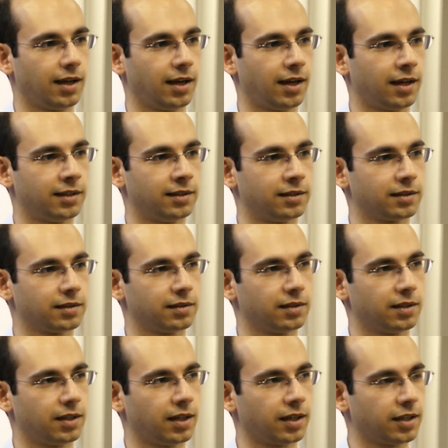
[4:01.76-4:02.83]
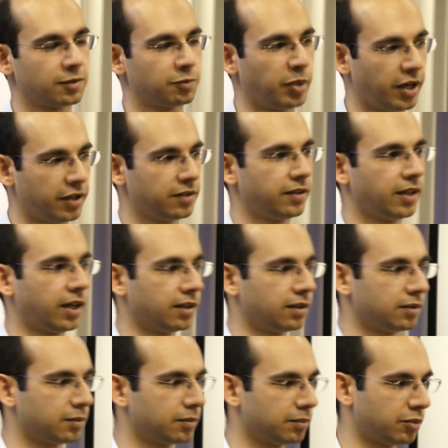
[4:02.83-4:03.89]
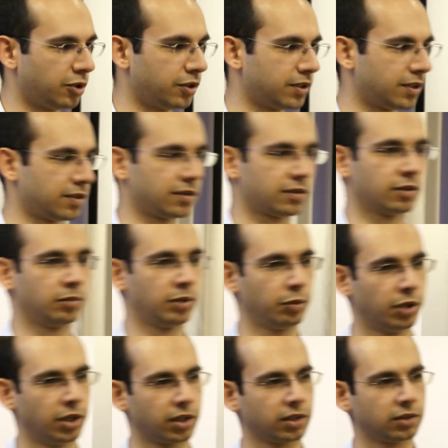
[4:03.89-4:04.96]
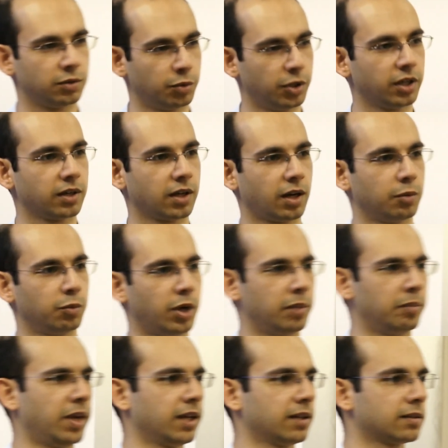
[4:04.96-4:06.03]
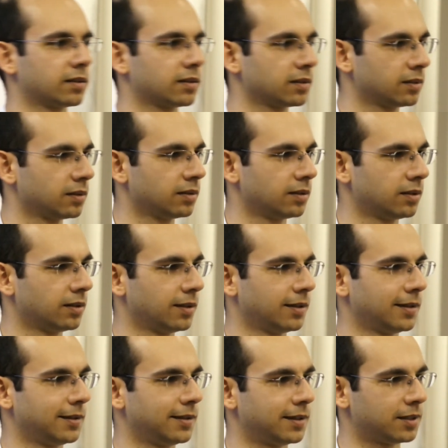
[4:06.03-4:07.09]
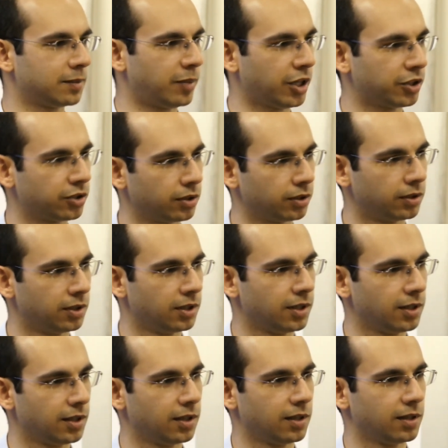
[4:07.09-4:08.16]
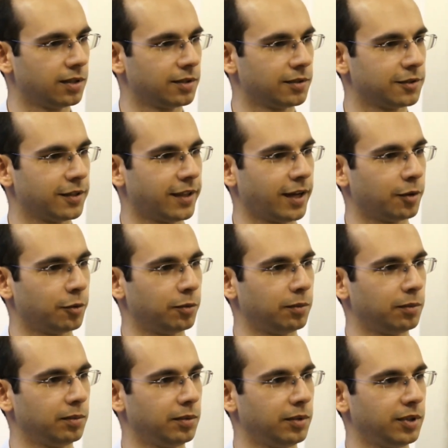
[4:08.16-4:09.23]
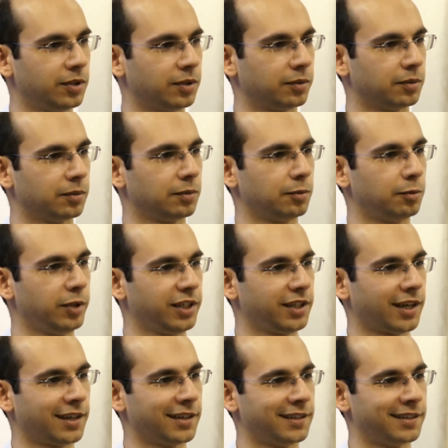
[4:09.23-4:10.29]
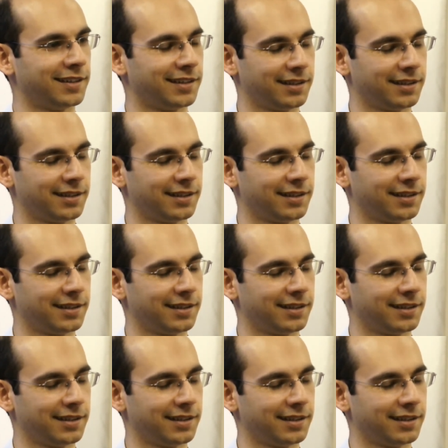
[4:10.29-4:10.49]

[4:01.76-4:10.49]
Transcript: And I guess part of that process is going to be to work out what makes this special, so that we can